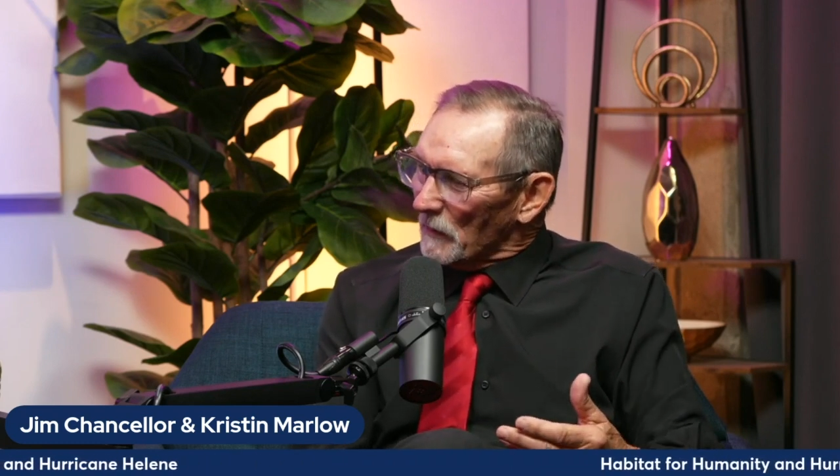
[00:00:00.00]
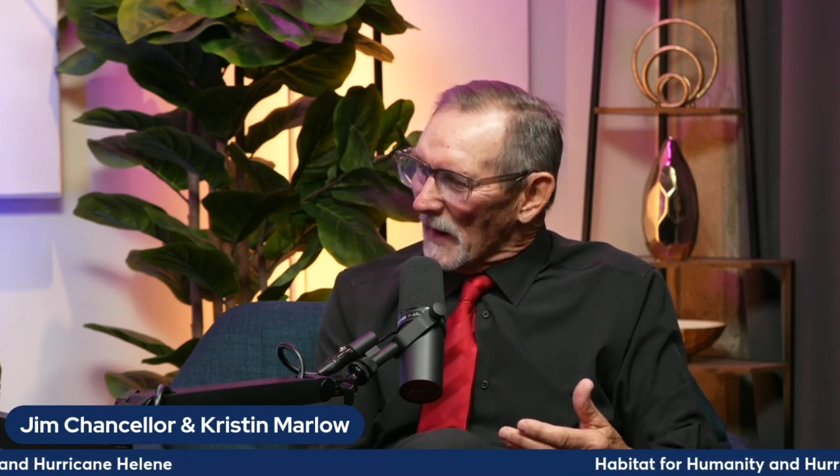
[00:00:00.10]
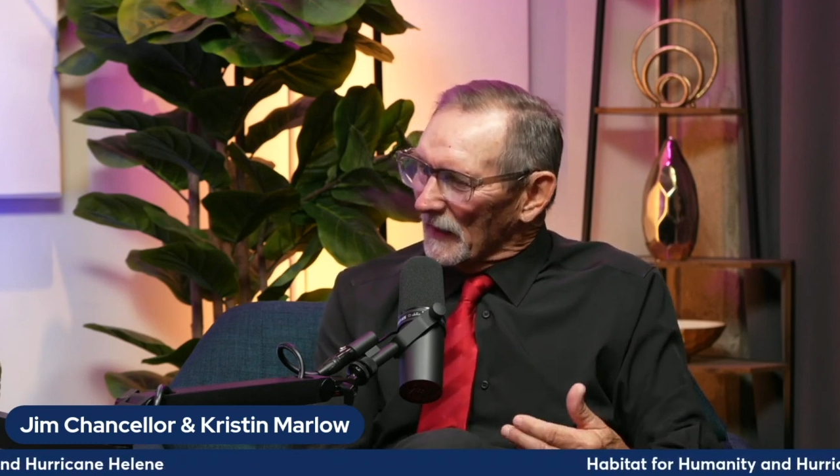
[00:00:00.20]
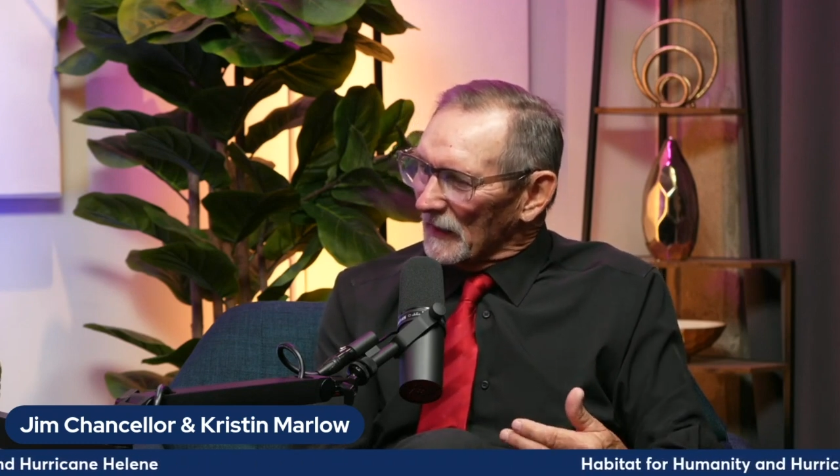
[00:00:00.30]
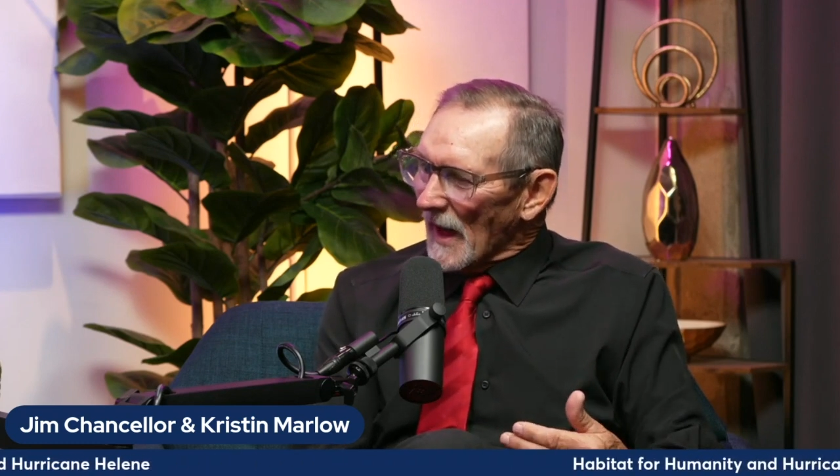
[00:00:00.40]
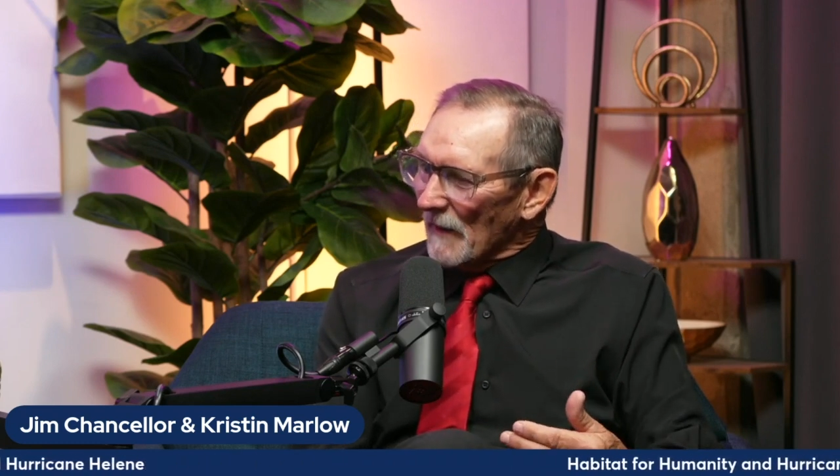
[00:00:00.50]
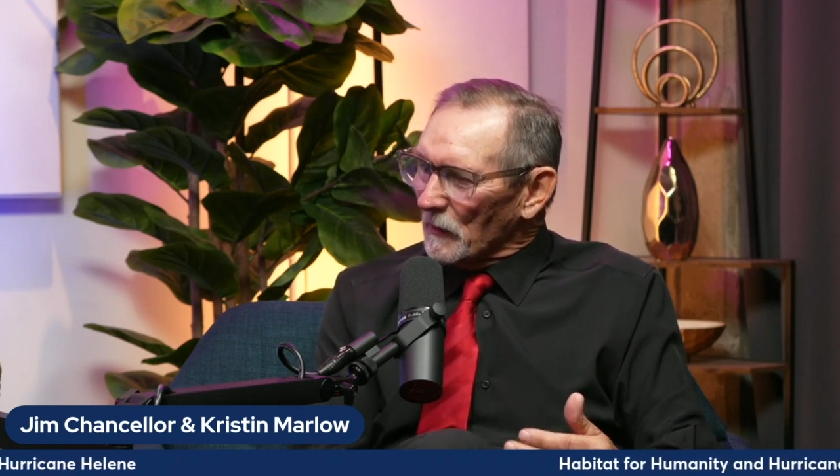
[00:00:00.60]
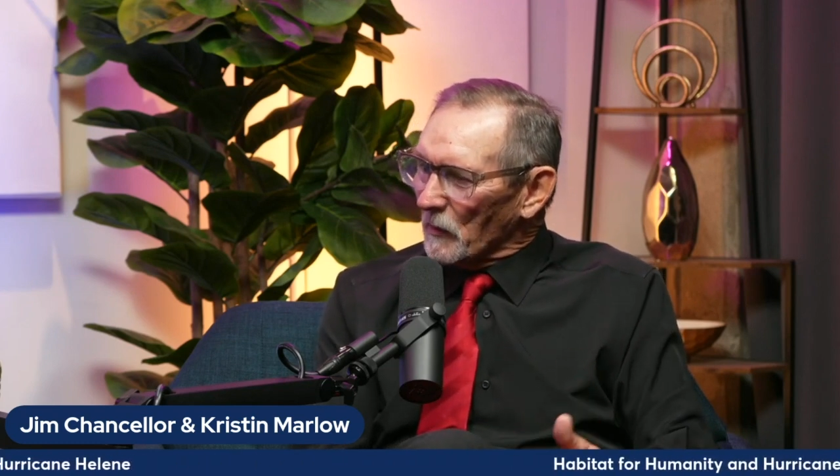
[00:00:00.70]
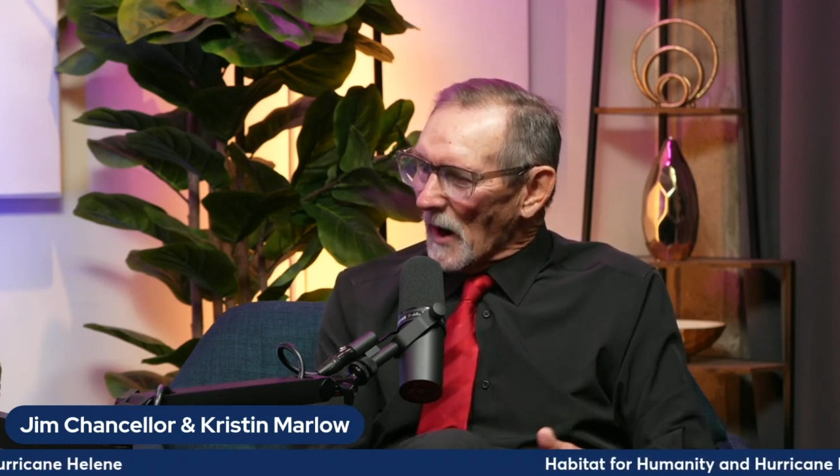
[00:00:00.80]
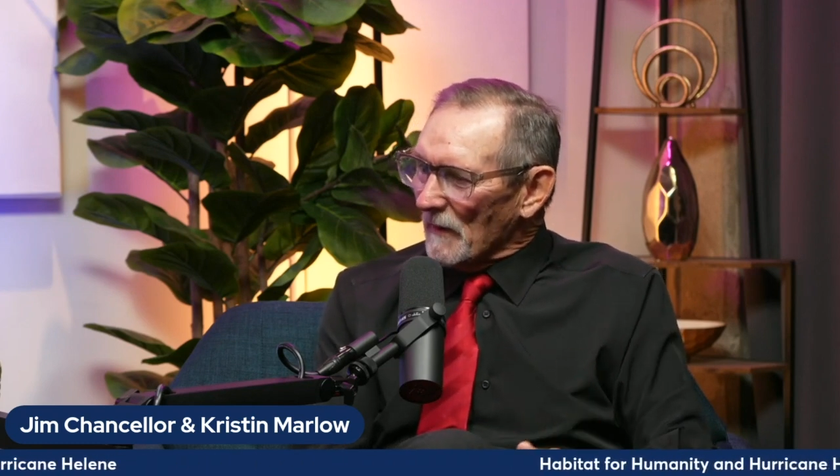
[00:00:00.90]
my little
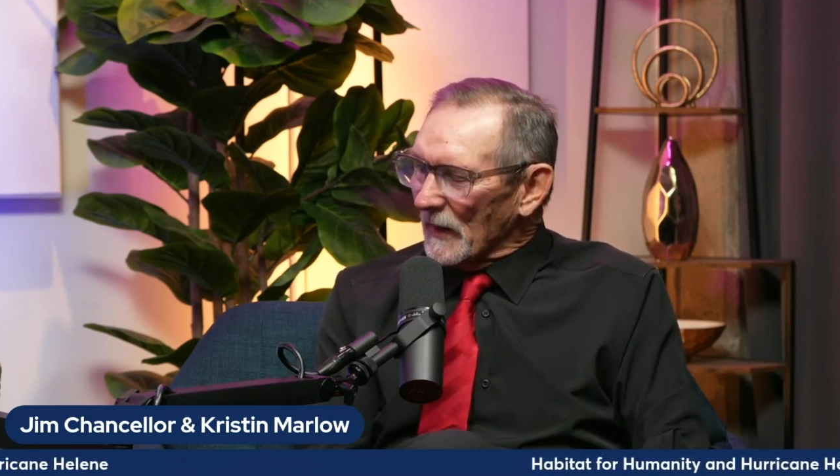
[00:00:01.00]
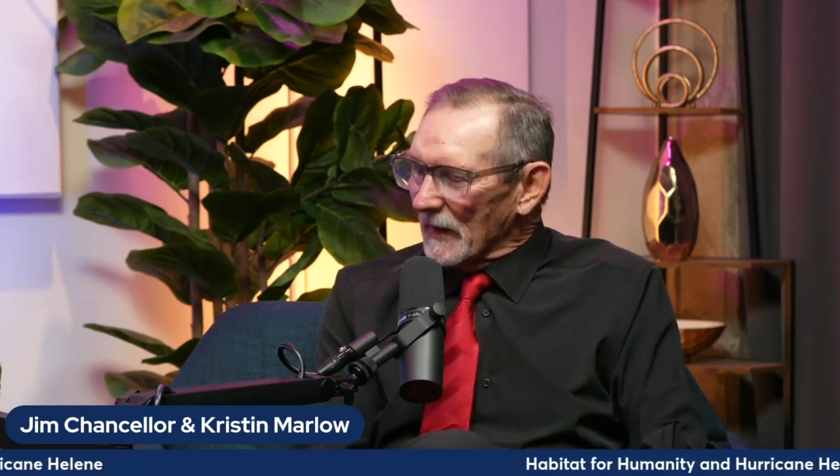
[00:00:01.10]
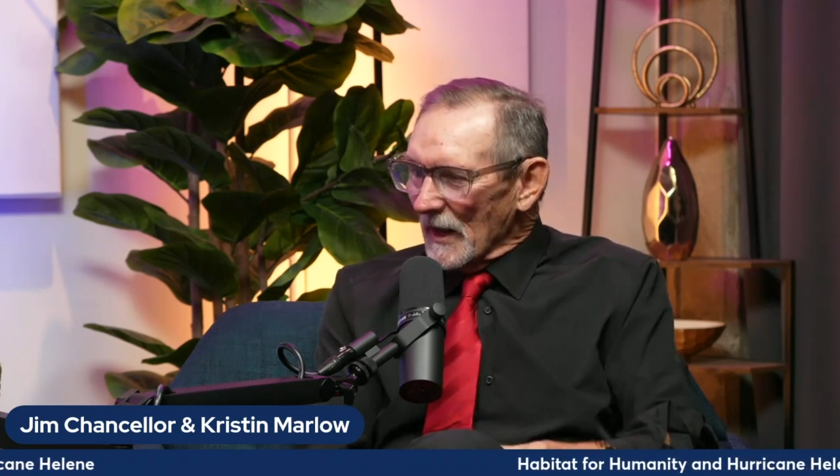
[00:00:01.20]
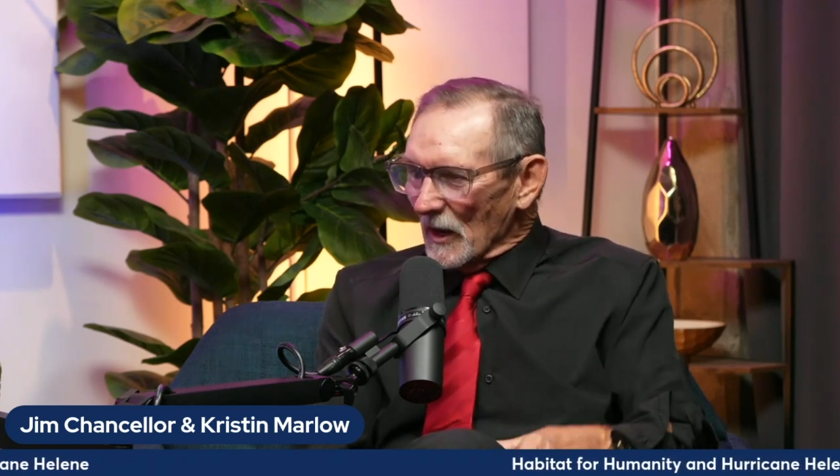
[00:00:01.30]
not-for-profit,